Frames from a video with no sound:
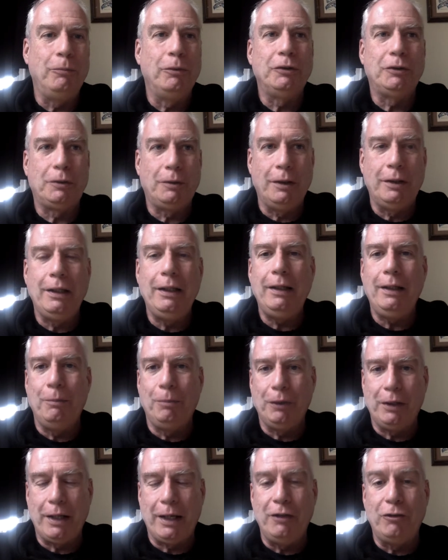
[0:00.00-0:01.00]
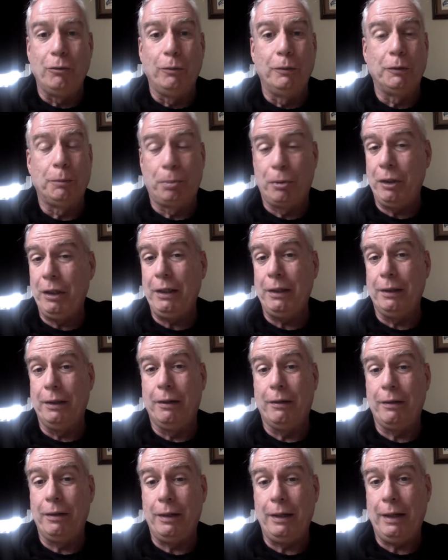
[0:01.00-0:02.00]
was the implication was pretty
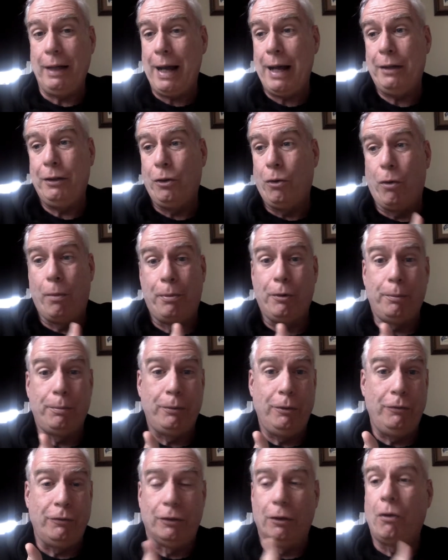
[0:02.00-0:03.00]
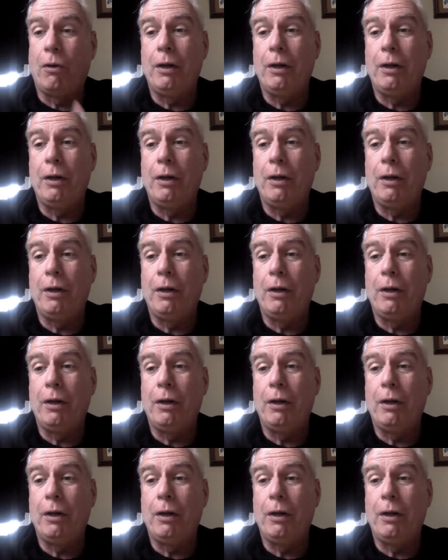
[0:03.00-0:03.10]
clear that it had corporate approval,